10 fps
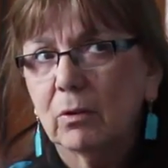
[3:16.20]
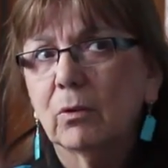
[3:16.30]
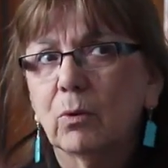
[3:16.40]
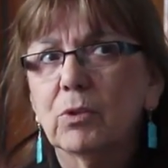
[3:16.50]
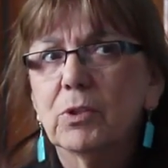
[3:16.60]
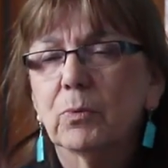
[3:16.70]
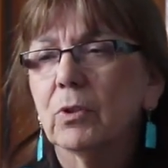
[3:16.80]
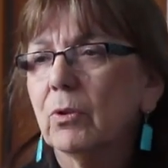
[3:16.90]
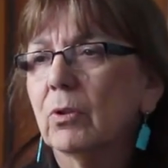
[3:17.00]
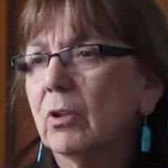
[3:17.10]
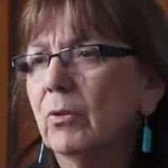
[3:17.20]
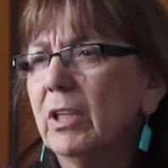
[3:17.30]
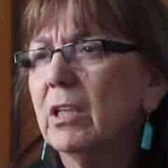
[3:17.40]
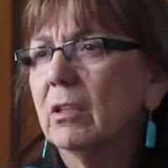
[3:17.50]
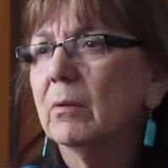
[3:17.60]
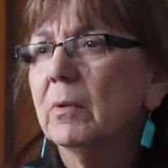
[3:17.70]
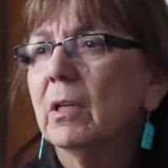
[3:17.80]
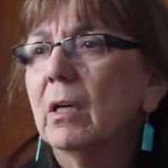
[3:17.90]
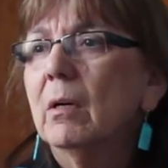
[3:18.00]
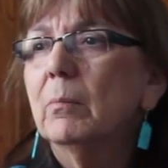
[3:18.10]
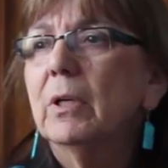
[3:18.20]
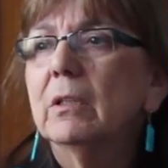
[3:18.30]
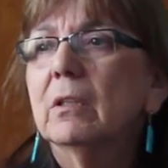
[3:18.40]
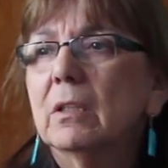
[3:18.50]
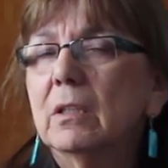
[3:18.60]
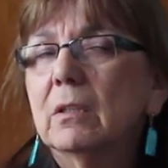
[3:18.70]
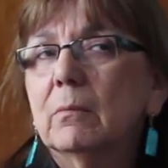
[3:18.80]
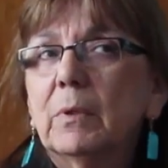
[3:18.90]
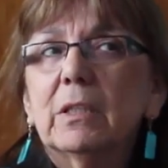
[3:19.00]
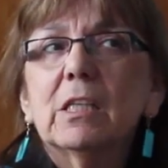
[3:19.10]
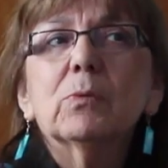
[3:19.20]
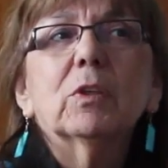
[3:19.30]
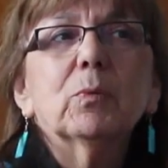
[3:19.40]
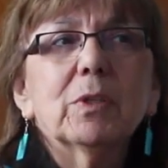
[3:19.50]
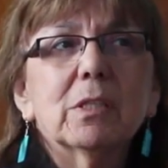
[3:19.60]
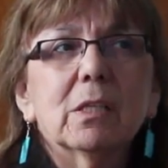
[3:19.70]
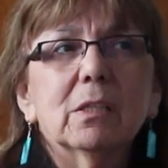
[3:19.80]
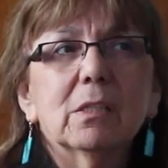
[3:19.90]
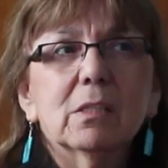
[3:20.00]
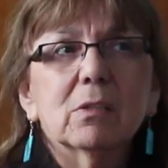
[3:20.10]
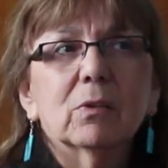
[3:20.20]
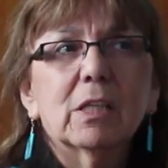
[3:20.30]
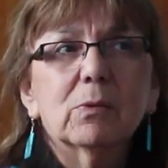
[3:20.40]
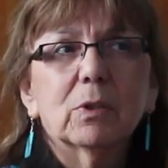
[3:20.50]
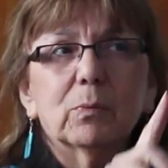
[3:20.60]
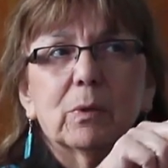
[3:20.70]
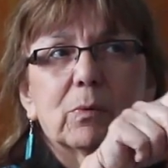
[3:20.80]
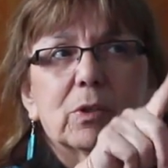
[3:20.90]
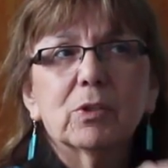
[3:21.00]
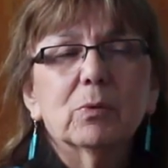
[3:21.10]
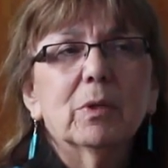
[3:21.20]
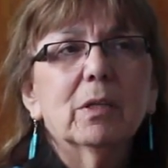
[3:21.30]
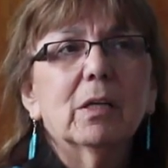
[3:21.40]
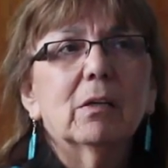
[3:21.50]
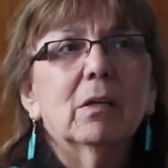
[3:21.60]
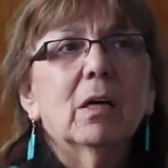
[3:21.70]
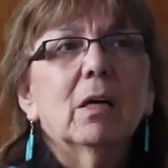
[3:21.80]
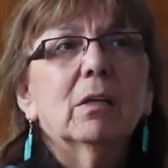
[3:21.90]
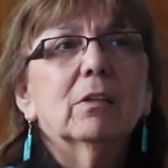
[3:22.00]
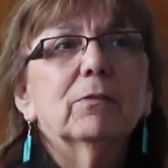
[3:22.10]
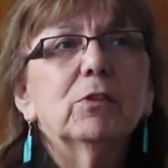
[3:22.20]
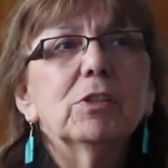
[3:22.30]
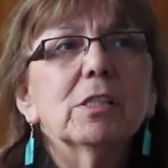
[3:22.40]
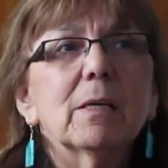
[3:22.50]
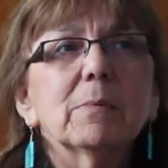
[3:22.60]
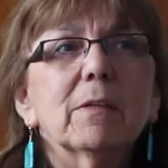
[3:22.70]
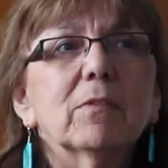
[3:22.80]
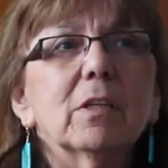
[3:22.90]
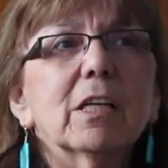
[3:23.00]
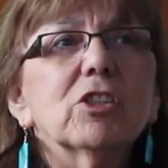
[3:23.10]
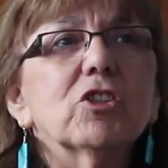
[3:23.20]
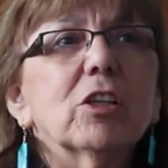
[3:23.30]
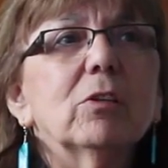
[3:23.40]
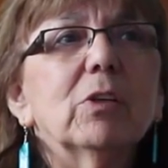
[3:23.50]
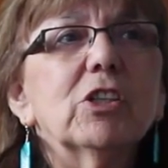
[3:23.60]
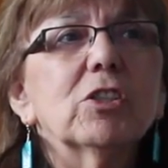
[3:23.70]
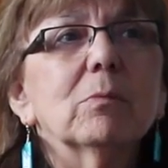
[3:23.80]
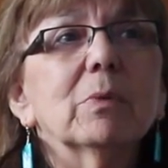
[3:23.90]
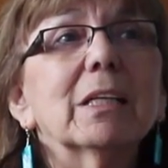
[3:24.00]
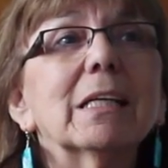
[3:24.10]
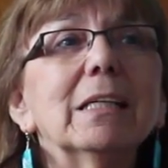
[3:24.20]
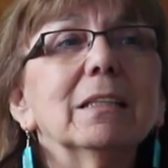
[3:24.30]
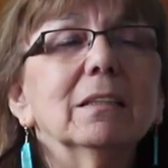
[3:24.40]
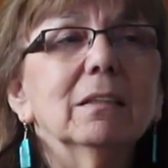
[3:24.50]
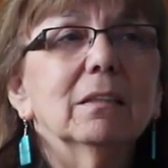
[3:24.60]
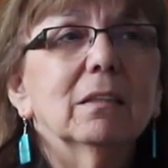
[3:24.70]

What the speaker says: coursework or curriculum, but that's what we did. So that's what we were doing there. The first steps of the next generation begin